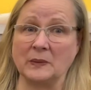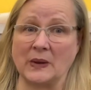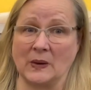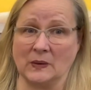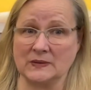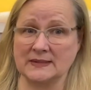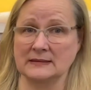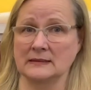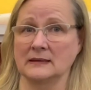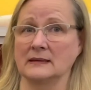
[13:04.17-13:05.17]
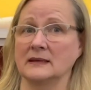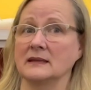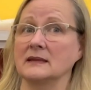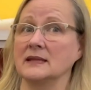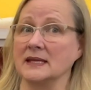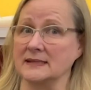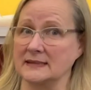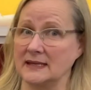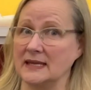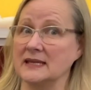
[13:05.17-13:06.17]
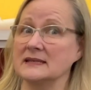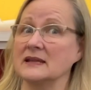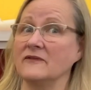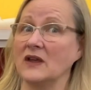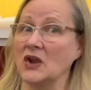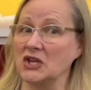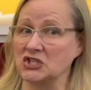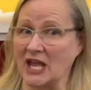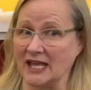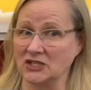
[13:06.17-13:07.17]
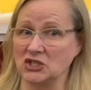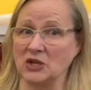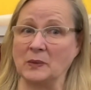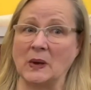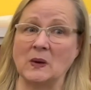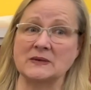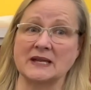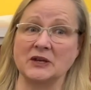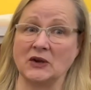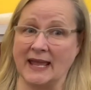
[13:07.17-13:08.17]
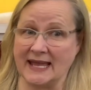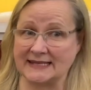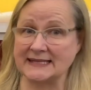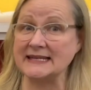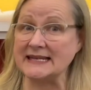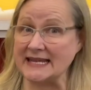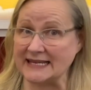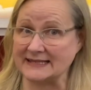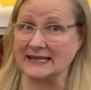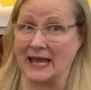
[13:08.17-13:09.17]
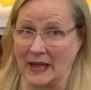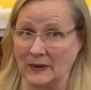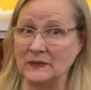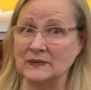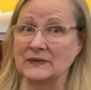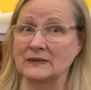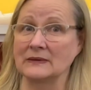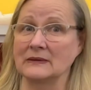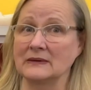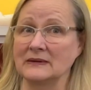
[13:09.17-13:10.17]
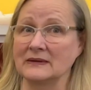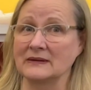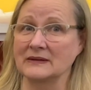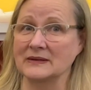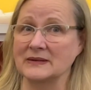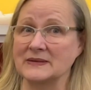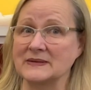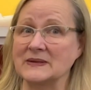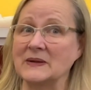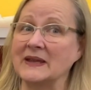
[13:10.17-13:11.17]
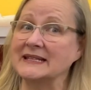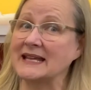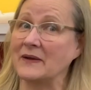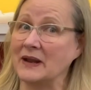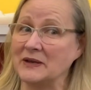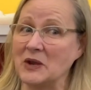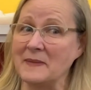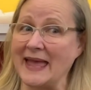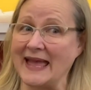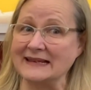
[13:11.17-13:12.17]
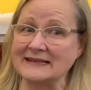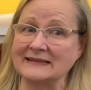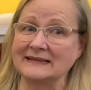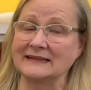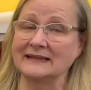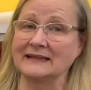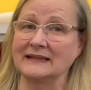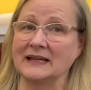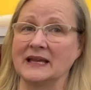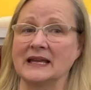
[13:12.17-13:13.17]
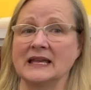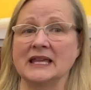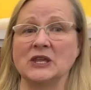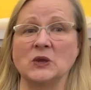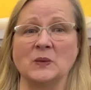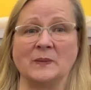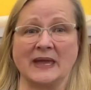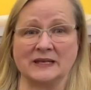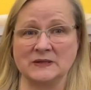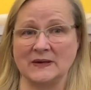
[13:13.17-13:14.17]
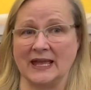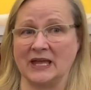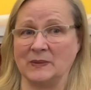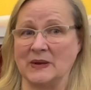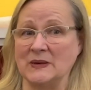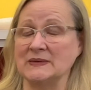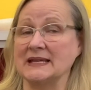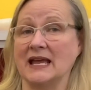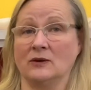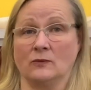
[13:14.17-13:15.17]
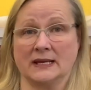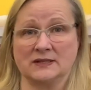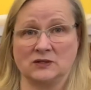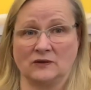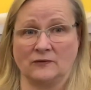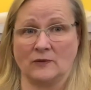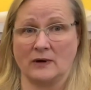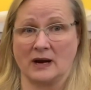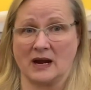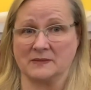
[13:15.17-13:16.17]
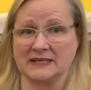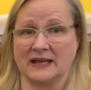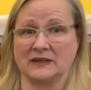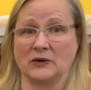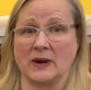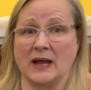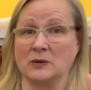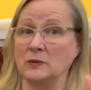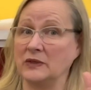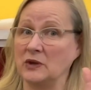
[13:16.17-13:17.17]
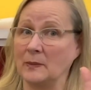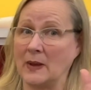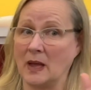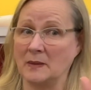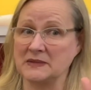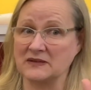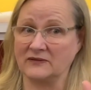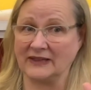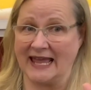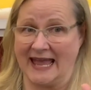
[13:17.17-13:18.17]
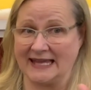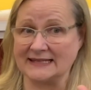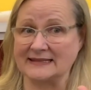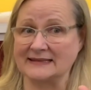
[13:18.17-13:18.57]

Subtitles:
pose. This is a very challenging pose. On your hands and knees now. So get down on your mat. You bend your elbows and rest your forearms on the ground with your palms flat.